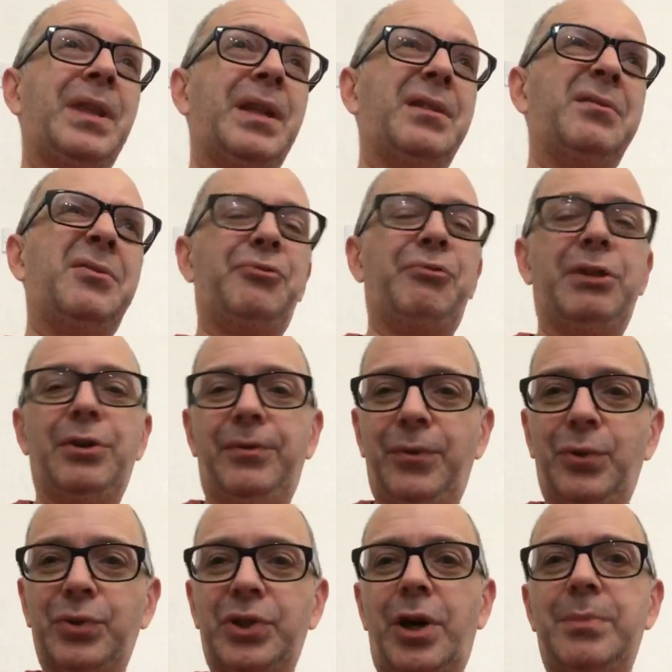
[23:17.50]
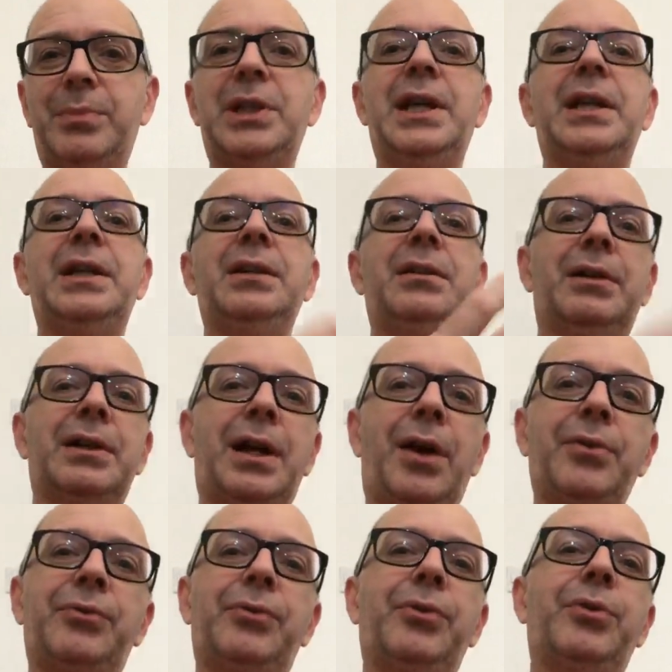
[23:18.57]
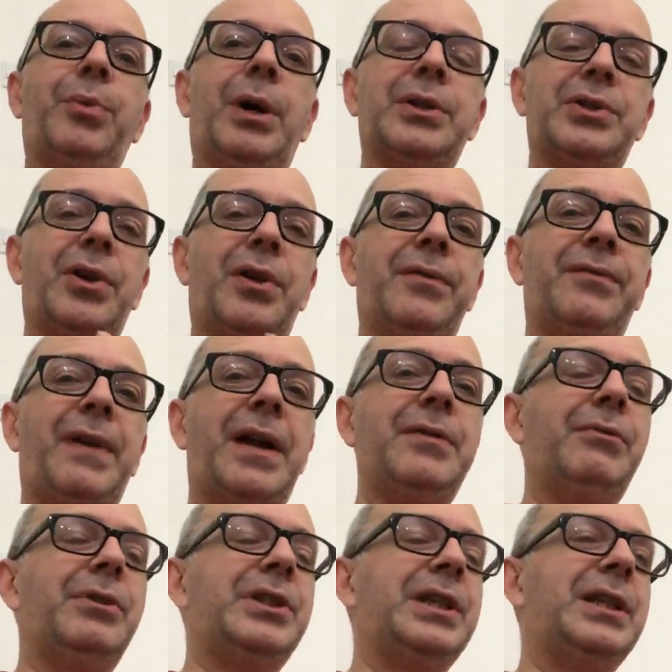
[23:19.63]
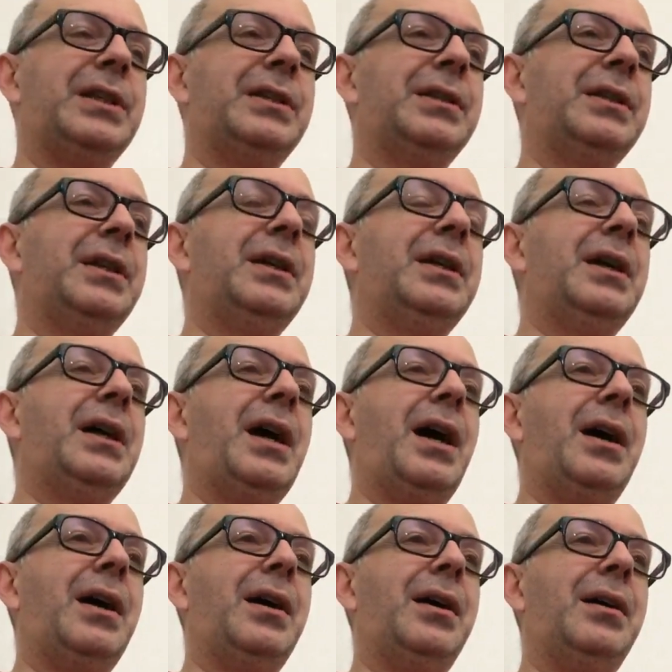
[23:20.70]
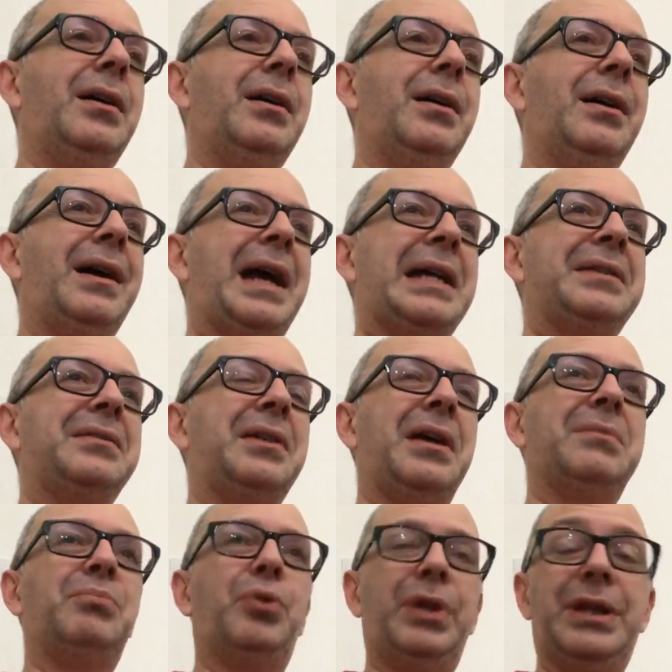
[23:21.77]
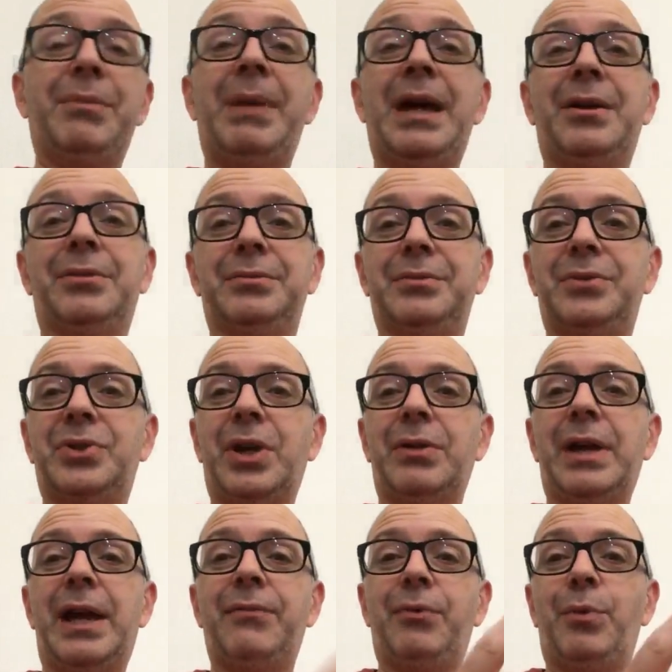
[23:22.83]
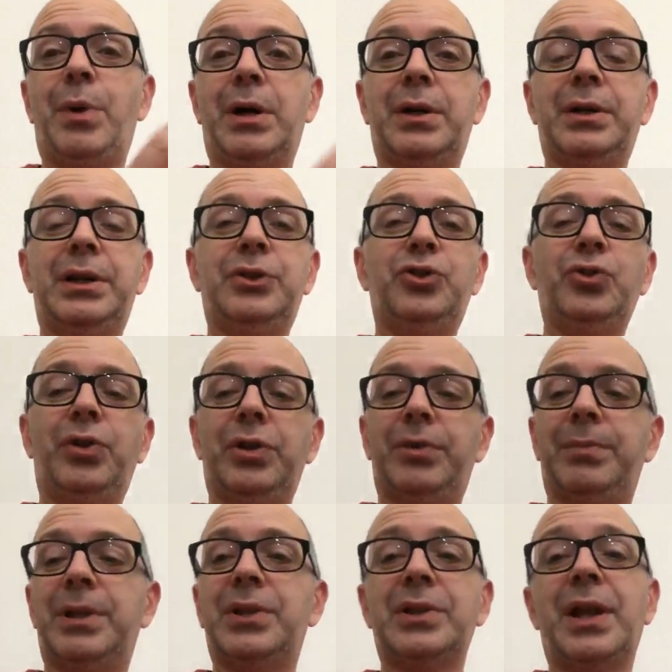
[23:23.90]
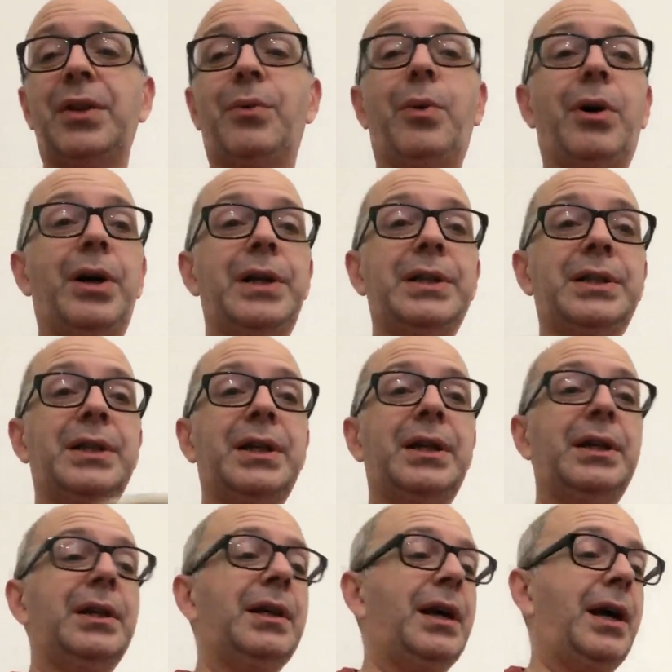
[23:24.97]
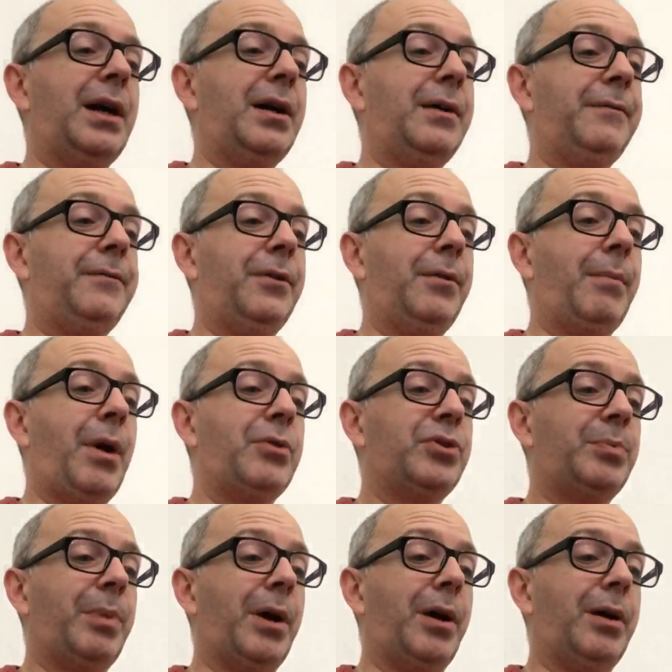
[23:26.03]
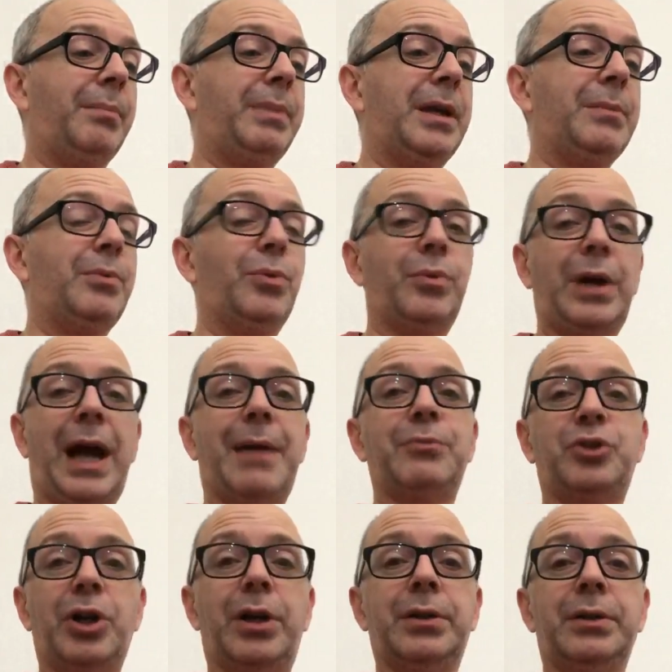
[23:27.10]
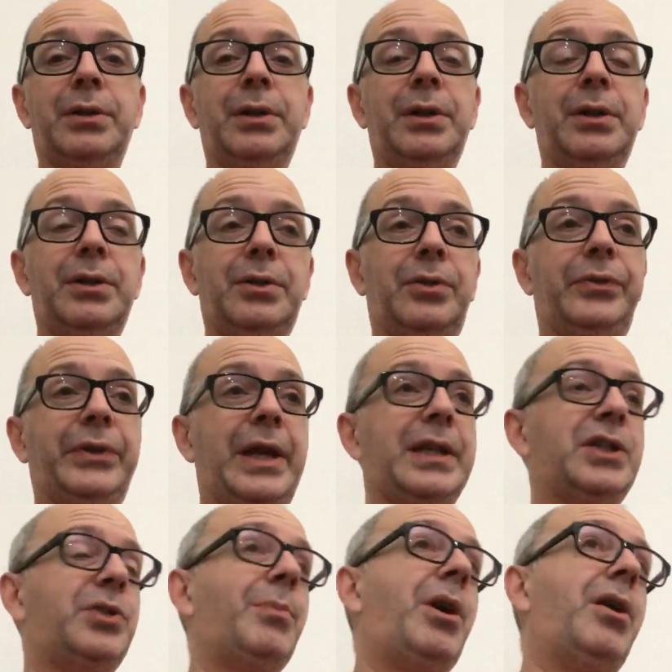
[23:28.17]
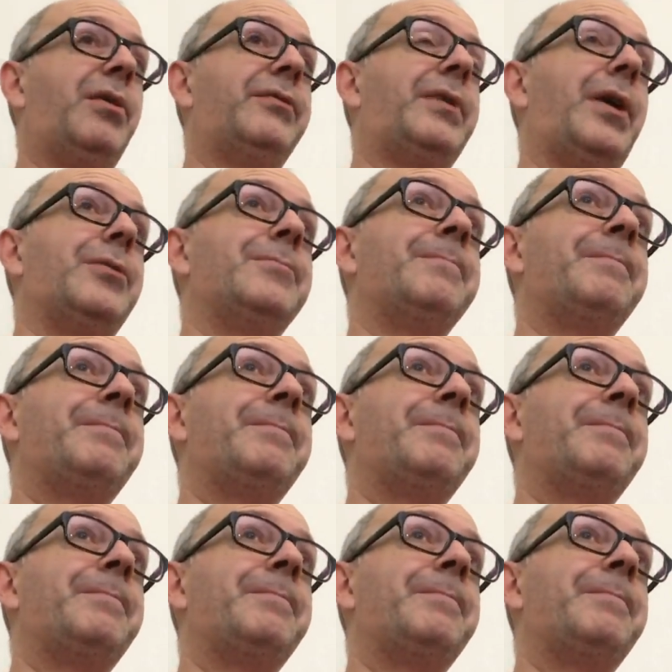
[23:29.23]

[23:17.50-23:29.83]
3 or 4 times a year. I go through the ones that I favorited and print them out so that everyone can enjoy them, because otherwise, for the most part, people capture on their smartphone